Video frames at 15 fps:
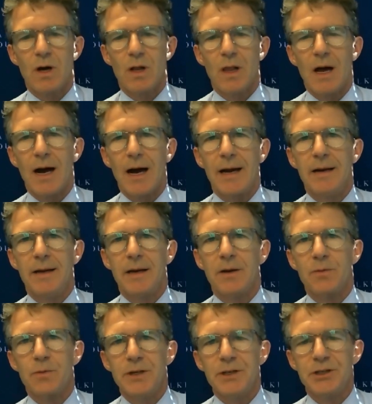Collide
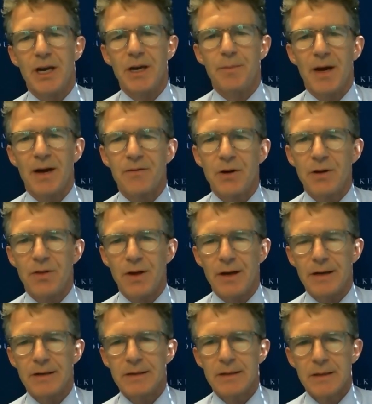and Reshape
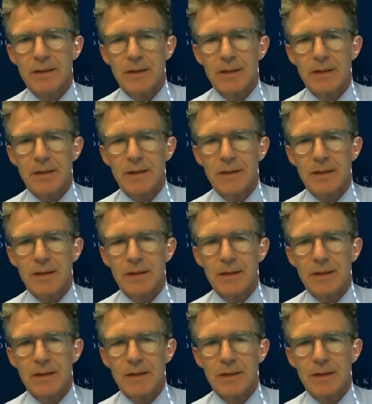Everything,